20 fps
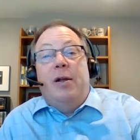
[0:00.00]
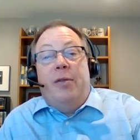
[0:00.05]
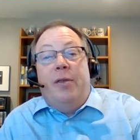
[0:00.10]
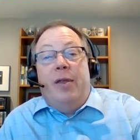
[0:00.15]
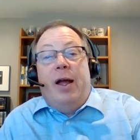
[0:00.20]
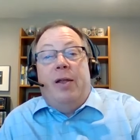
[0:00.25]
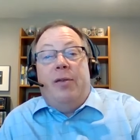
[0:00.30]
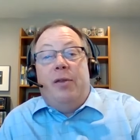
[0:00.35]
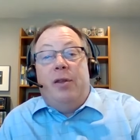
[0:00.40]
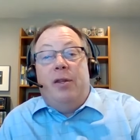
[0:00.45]

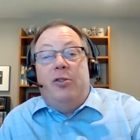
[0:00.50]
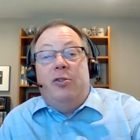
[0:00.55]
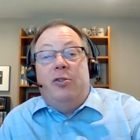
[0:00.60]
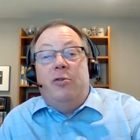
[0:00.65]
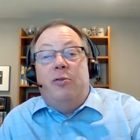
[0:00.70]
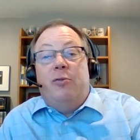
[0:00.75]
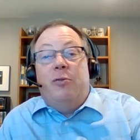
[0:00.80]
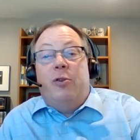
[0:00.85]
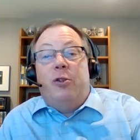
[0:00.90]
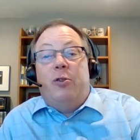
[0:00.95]
that these
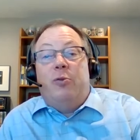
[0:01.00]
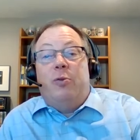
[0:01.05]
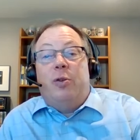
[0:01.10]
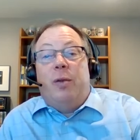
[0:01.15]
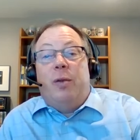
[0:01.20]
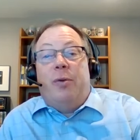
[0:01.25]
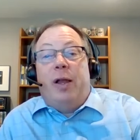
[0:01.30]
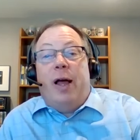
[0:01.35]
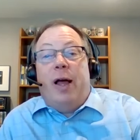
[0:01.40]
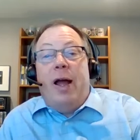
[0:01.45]
new rules
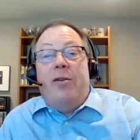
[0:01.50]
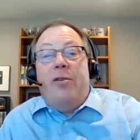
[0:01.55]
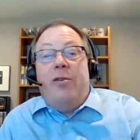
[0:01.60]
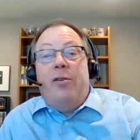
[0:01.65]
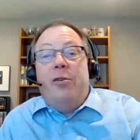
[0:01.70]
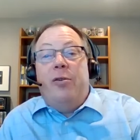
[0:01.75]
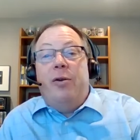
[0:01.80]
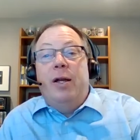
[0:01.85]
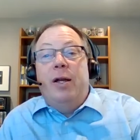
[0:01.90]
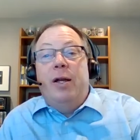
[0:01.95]
will apply
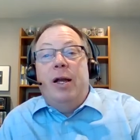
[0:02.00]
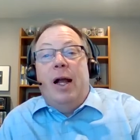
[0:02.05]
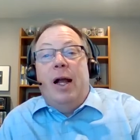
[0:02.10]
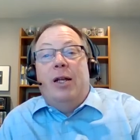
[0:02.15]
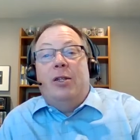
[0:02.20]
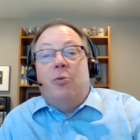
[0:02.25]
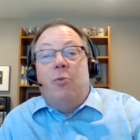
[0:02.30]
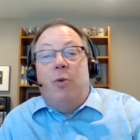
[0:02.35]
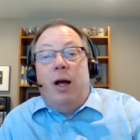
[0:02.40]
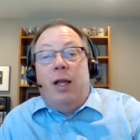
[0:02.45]
to,
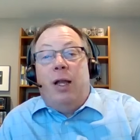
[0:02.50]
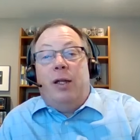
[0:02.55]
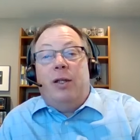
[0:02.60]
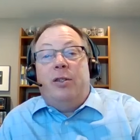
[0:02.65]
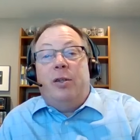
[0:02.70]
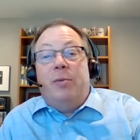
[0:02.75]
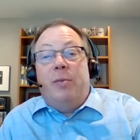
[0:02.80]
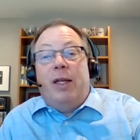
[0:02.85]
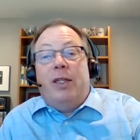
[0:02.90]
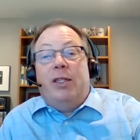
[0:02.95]
as well
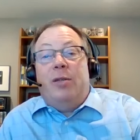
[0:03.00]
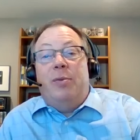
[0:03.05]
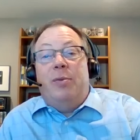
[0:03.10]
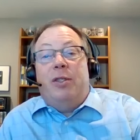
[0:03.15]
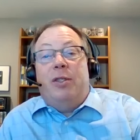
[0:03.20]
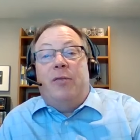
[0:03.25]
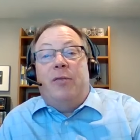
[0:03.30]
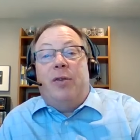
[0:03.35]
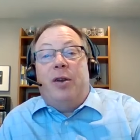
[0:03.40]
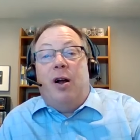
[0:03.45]
as some
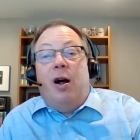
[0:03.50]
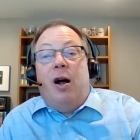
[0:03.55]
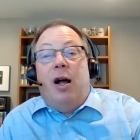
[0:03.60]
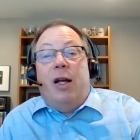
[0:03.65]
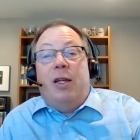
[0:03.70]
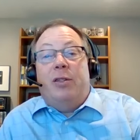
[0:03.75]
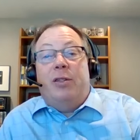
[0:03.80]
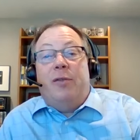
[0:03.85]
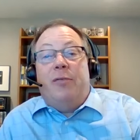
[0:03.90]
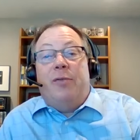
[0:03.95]
estimates of the
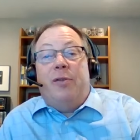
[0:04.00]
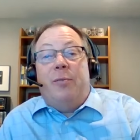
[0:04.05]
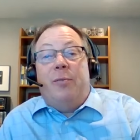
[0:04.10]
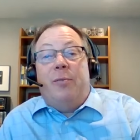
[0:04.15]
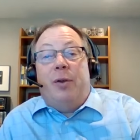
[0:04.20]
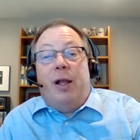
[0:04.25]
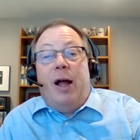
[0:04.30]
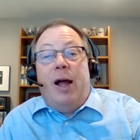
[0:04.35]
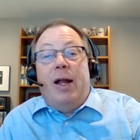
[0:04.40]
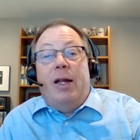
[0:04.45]
cost of
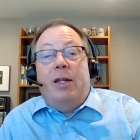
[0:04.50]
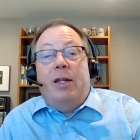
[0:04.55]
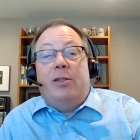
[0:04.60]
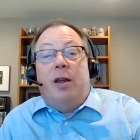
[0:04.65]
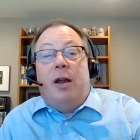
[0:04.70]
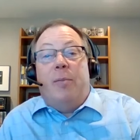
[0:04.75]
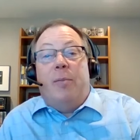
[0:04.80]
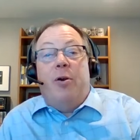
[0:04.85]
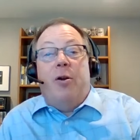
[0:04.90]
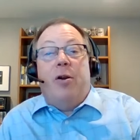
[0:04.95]
compliance
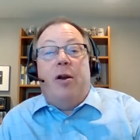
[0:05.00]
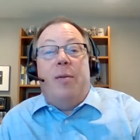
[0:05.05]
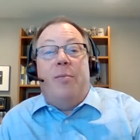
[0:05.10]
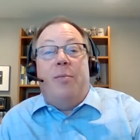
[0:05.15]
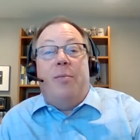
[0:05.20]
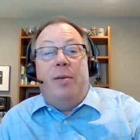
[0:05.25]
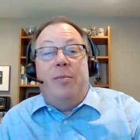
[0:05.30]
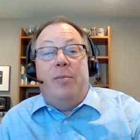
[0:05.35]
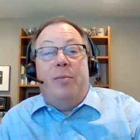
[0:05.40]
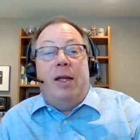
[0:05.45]
on a per
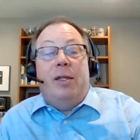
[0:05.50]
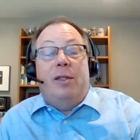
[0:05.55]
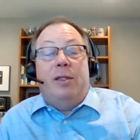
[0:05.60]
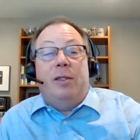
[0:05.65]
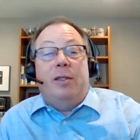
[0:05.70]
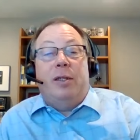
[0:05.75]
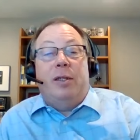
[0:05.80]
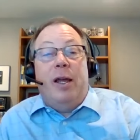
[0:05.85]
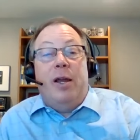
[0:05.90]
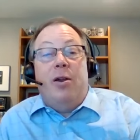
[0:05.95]
company
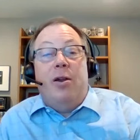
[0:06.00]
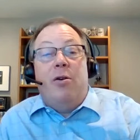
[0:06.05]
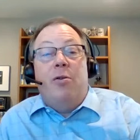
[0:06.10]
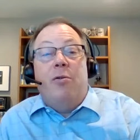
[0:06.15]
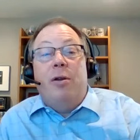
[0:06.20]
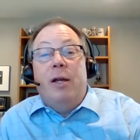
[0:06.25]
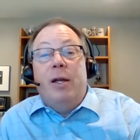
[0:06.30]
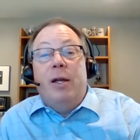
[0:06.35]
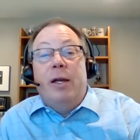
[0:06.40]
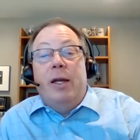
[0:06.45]
basis. And they
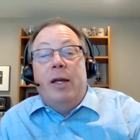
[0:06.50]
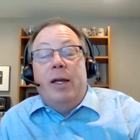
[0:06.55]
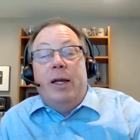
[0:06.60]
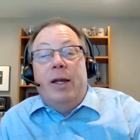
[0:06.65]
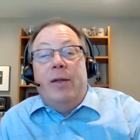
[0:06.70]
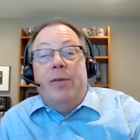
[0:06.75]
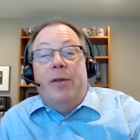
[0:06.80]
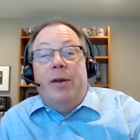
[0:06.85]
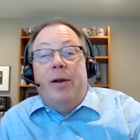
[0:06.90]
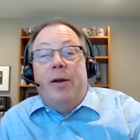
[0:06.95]
note
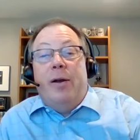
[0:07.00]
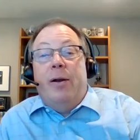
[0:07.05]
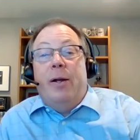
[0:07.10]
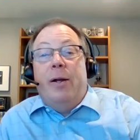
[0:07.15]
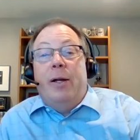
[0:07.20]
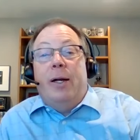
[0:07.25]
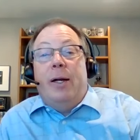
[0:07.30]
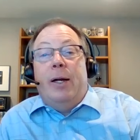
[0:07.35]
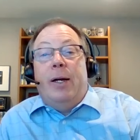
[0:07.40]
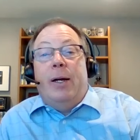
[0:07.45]
in there
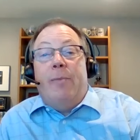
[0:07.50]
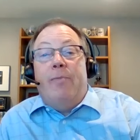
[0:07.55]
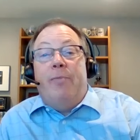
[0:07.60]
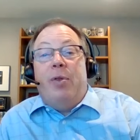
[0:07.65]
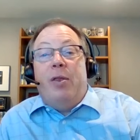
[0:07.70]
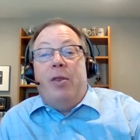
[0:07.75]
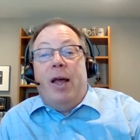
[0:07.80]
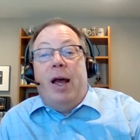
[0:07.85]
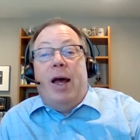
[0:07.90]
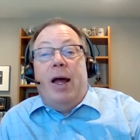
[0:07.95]

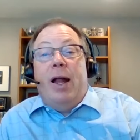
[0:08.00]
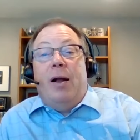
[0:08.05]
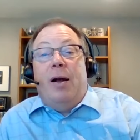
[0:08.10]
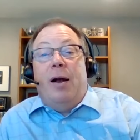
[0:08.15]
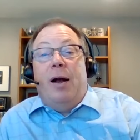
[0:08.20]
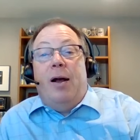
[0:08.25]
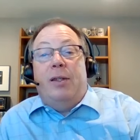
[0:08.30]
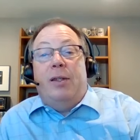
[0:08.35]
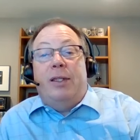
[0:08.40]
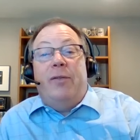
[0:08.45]
um, that
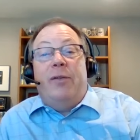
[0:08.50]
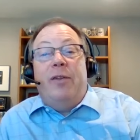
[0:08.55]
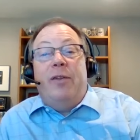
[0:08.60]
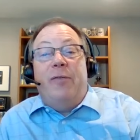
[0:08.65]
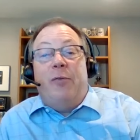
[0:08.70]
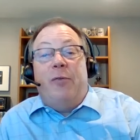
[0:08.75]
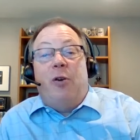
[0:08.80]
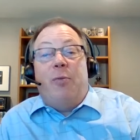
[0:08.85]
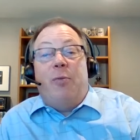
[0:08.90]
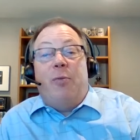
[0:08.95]

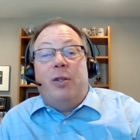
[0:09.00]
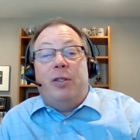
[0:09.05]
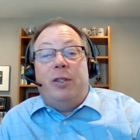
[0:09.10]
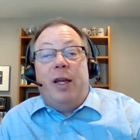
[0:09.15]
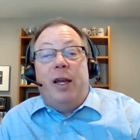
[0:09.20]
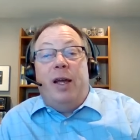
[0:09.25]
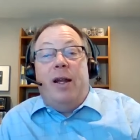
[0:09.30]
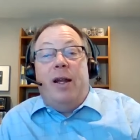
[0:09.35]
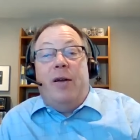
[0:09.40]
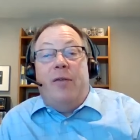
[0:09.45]

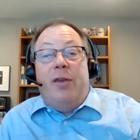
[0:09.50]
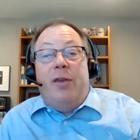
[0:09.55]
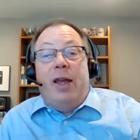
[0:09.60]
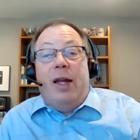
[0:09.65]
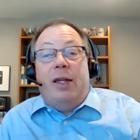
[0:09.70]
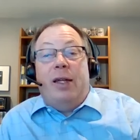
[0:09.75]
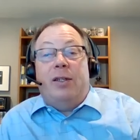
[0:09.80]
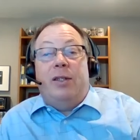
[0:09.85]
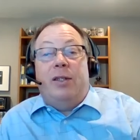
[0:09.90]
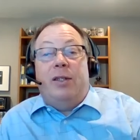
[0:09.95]
74% of the
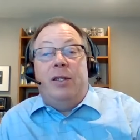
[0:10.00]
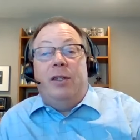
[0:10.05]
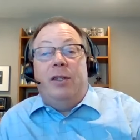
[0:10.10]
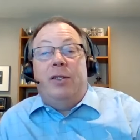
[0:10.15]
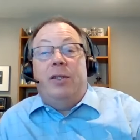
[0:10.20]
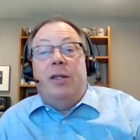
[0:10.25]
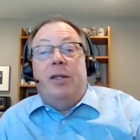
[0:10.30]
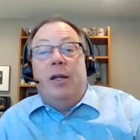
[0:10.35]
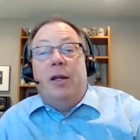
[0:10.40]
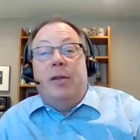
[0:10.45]

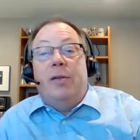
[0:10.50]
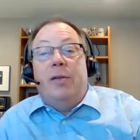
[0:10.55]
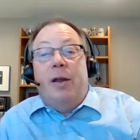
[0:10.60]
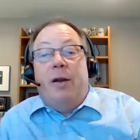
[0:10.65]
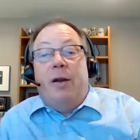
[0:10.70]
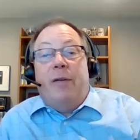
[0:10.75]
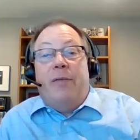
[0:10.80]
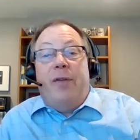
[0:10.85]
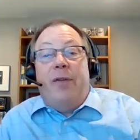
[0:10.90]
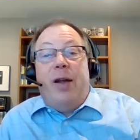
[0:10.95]
entities
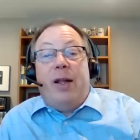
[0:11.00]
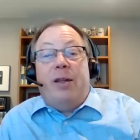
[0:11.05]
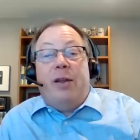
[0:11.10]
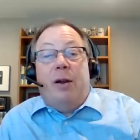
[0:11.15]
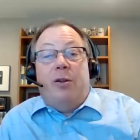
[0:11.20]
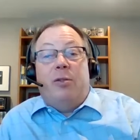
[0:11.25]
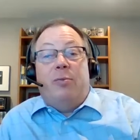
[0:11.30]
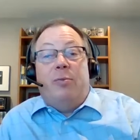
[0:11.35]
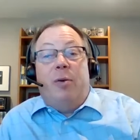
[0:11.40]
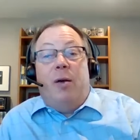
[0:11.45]
that are affected
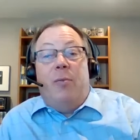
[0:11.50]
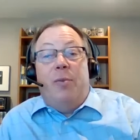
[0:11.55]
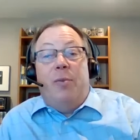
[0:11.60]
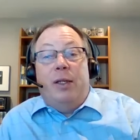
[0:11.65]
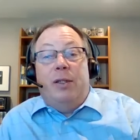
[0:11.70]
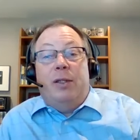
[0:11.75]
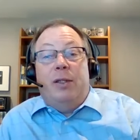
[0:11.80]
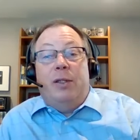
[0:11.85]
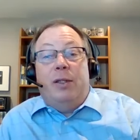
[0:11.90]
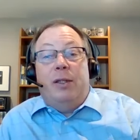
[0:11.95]
are small
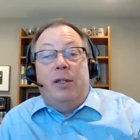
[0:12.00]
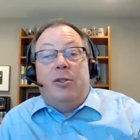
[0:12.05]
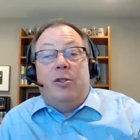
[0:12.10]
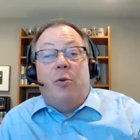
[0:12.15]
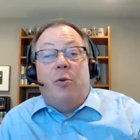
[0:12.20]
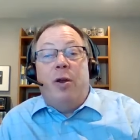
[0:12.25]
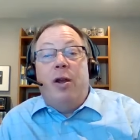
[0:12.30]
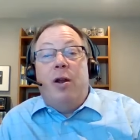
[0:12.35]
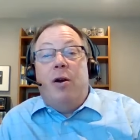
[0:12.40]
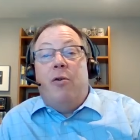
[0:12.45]
businesses.
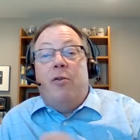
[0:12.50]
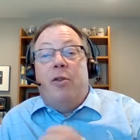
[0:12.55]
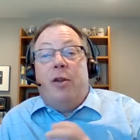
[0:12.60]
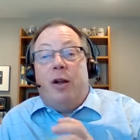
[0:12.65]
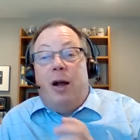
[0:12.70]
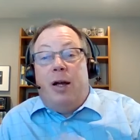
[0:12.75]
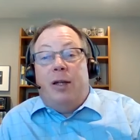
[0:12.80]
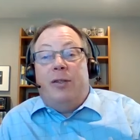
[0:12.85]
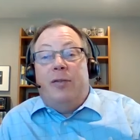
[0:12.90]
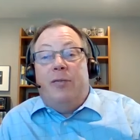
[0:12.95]
So we know the
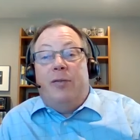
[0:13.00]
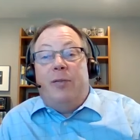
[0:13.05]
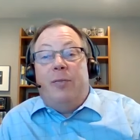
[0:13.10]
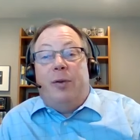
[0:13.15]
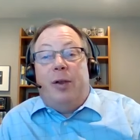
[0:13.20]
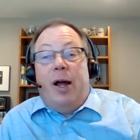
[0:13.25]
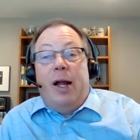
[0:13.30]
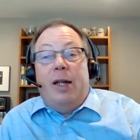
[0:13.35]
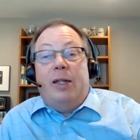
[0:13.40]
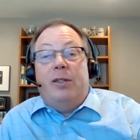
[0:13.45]
cost of
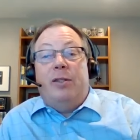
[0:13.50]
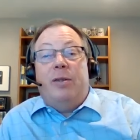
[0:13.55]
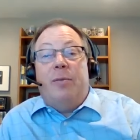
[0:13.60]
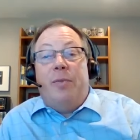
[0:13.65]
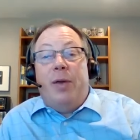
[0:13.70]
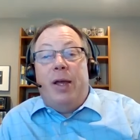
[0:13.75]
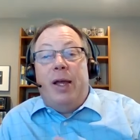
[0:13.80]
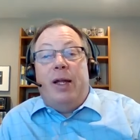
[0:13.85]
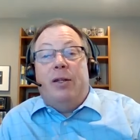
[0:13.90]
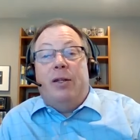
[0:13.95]
compliance is a
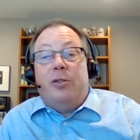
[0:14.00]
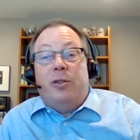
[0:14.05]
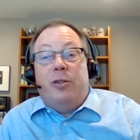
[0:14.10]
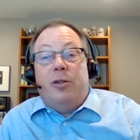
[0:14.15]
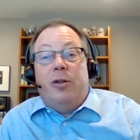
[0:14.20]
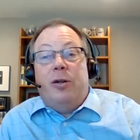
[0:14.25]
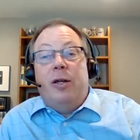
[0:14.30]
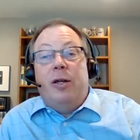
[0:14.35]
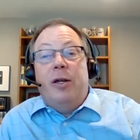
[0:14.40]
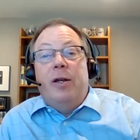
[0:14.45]
big
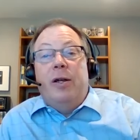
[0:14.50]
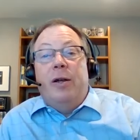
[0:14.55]
concern